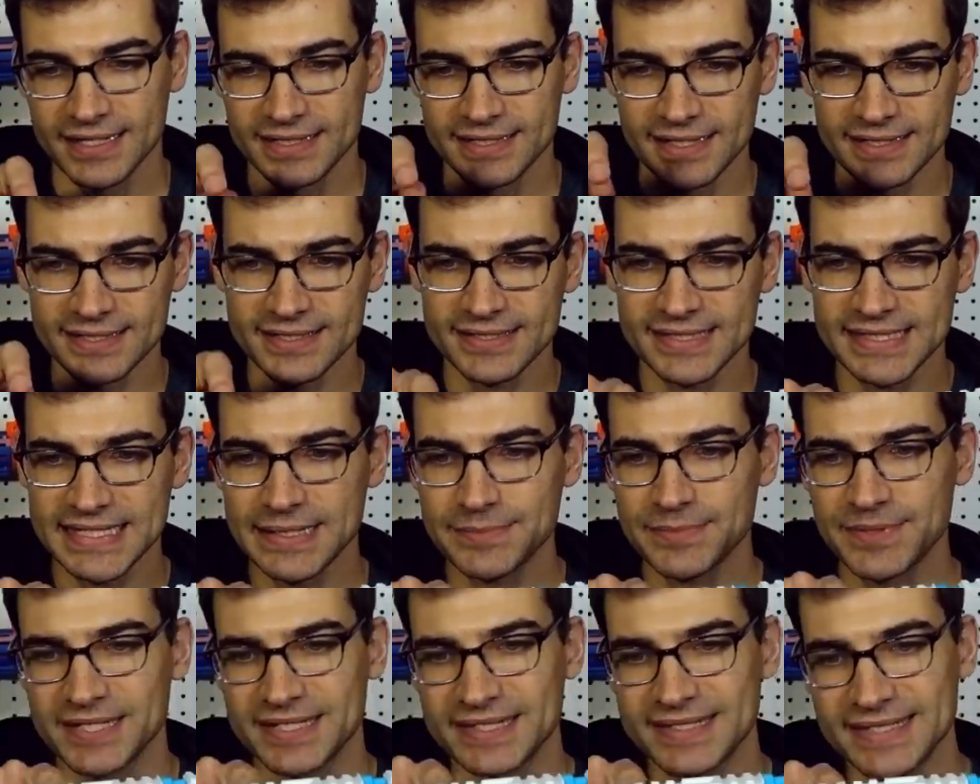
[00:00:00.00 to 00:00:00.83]
doesn't
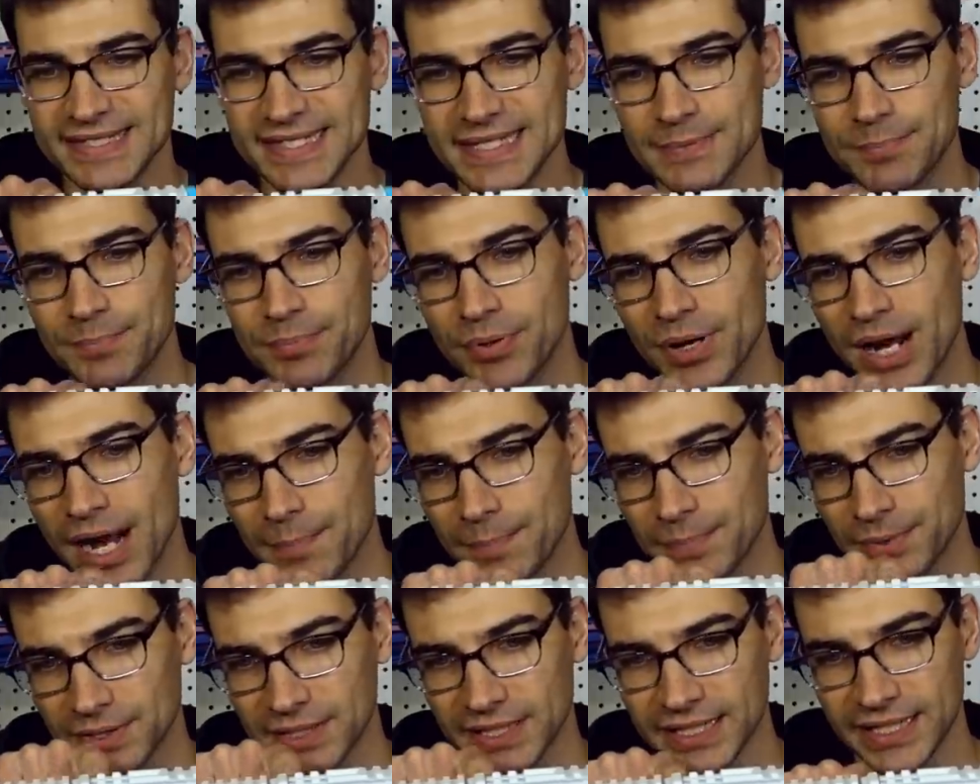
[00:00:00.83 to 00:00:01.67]
seem to seat
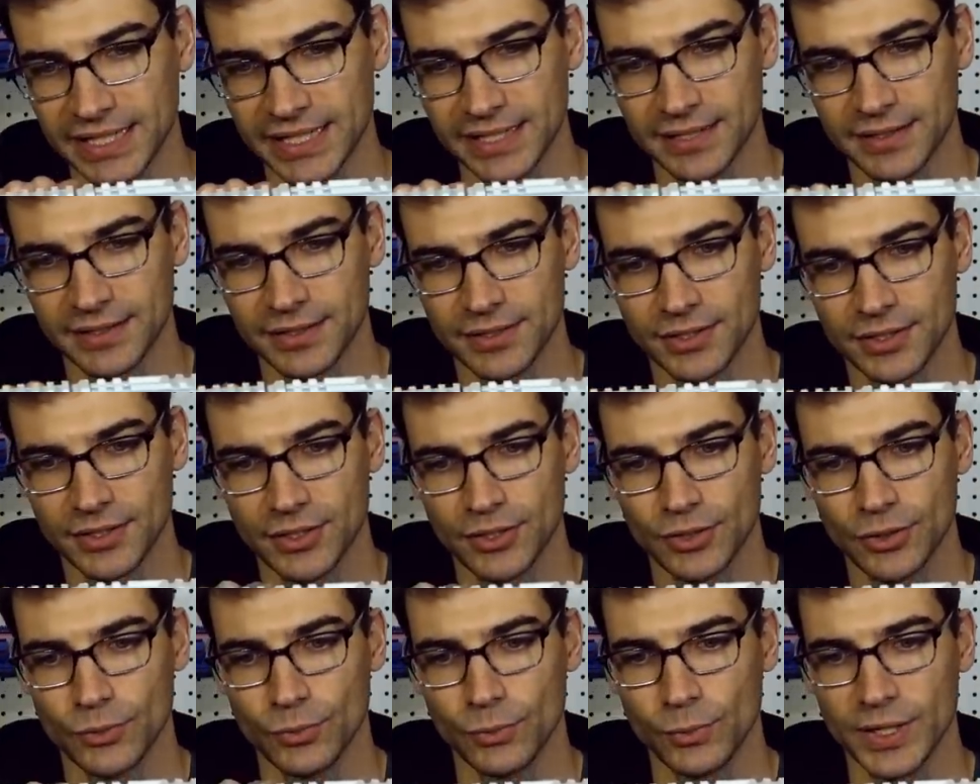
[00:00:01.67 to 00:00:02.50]
properly
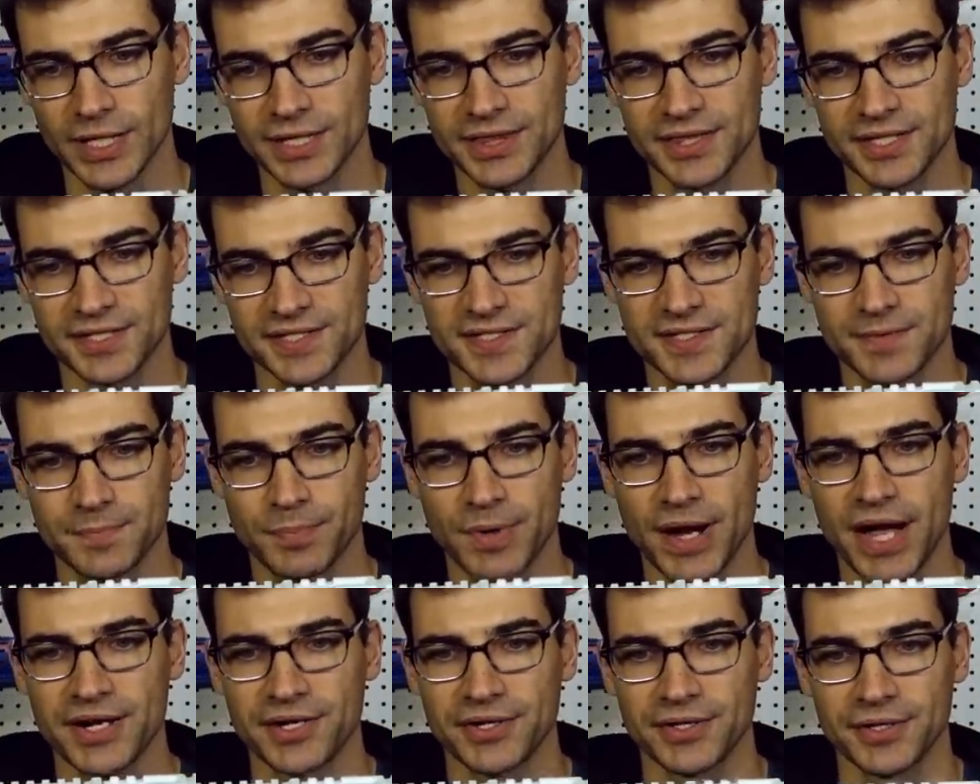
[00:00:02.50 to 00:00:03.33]
with the
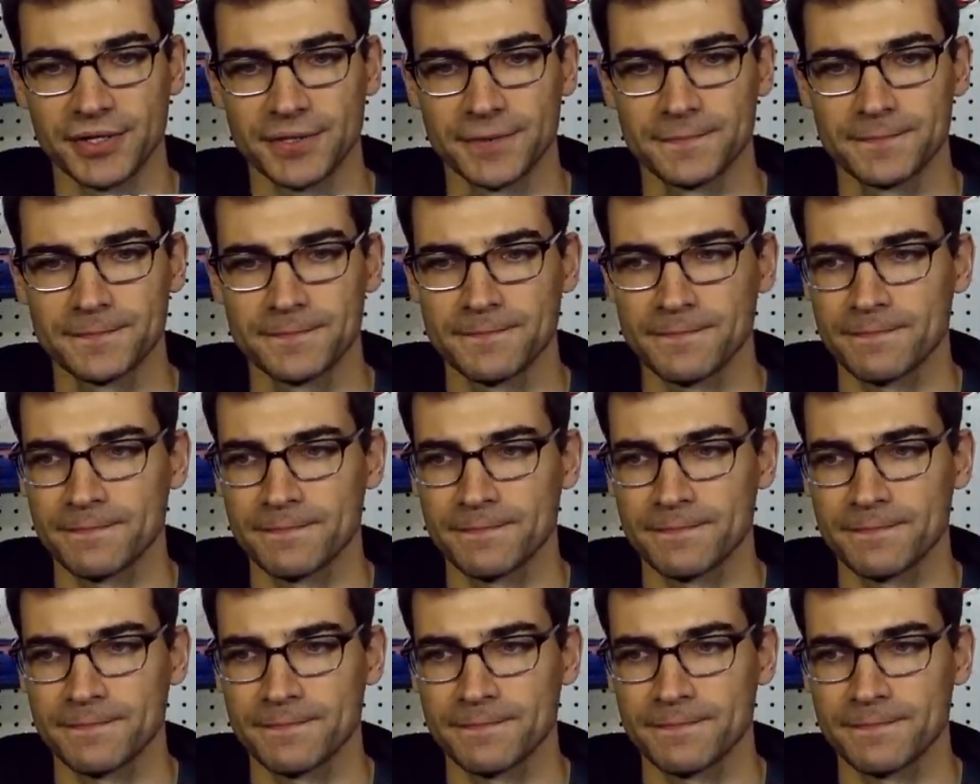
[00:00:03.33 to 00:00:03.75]
spreader.